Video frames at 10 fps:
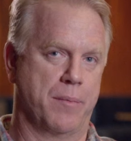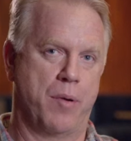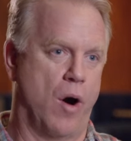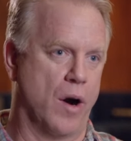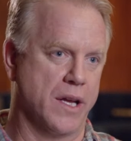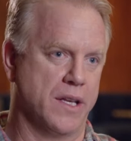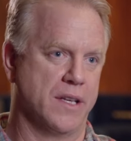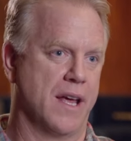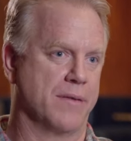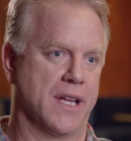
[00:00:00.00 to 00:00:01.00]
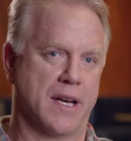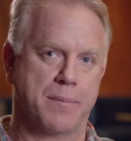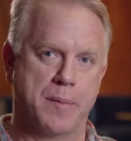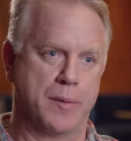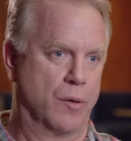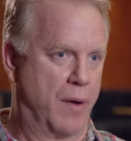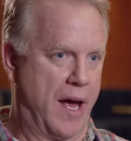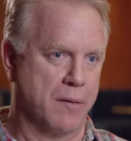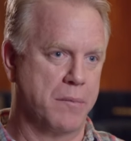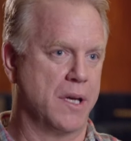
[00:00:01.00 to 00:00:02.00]
a party, didn't have a lot of people
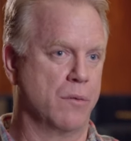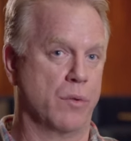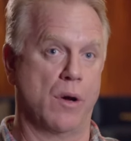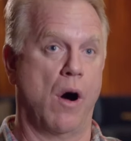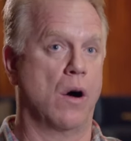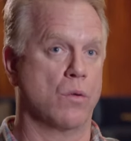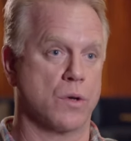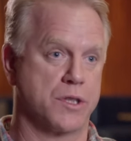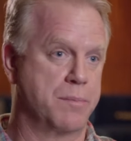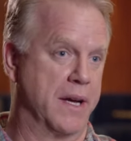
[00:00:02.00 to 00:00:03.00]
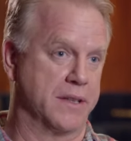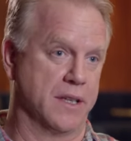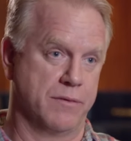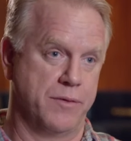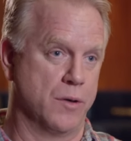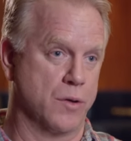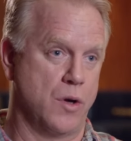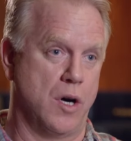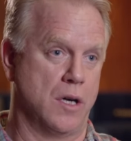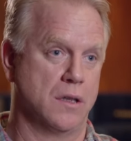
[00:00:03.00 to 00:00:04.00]
around me. We all were expecting a phone
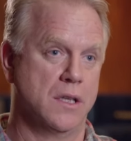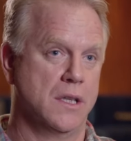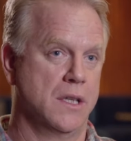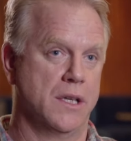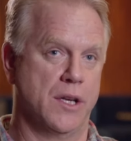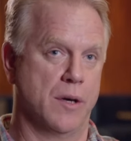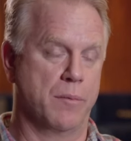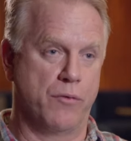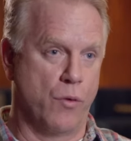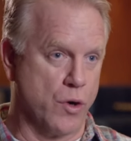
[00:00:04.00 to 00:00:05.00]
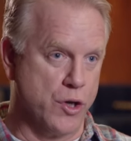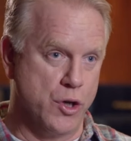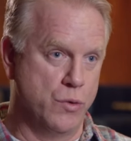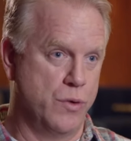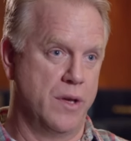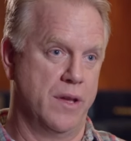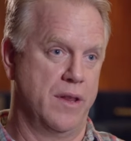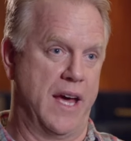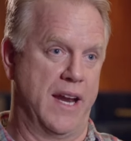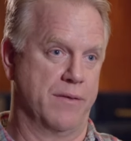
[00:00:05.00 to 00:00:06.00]
call, you know, before noon
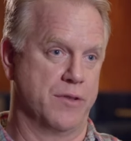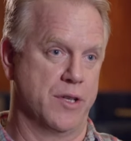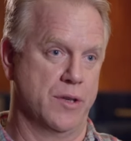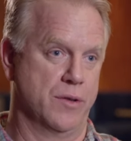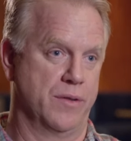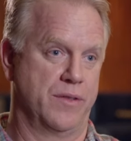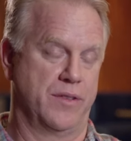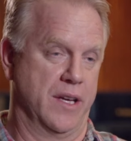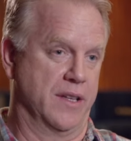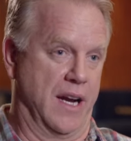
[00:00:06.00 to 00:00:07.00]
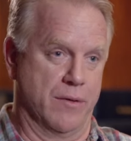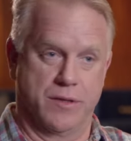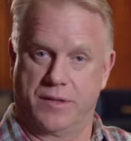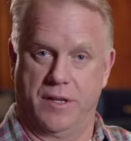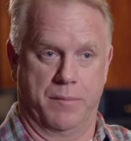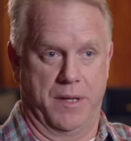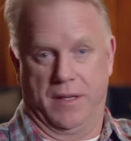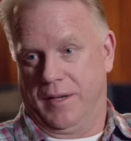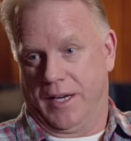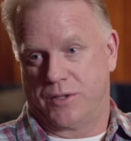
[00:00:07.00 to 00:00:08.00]
that afternoon saying that I was going to be
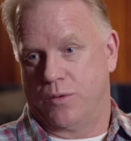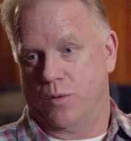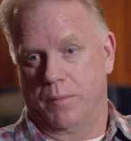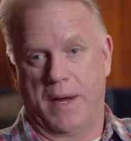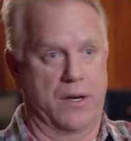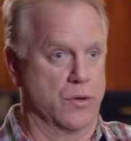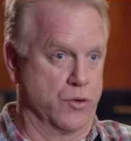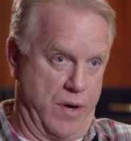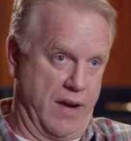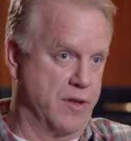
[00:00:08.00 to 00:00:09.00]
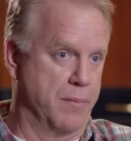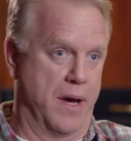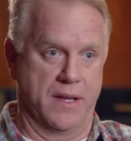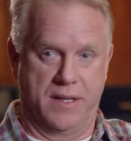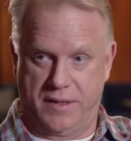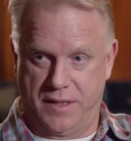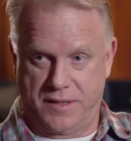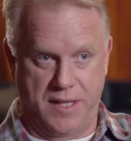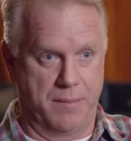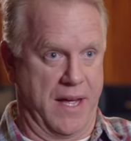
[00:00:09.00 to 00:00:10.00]
the next quarterback or drafted by the,
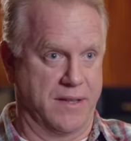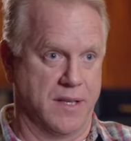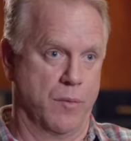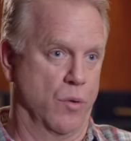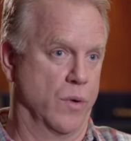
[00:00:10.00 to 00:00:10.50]
this team, that team, or